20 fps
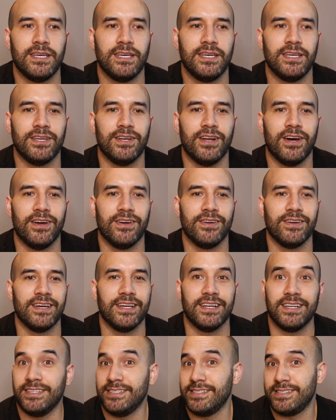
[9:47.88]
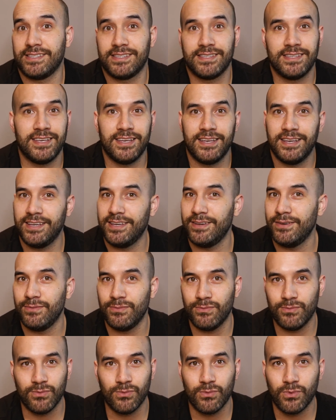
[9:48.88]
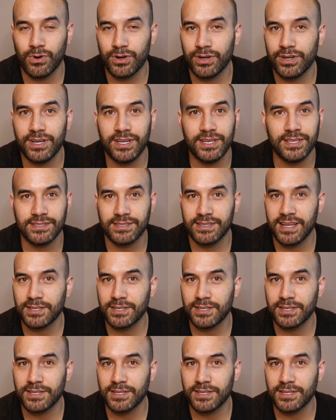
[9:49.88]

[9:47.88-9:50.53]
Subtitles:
it is what it is.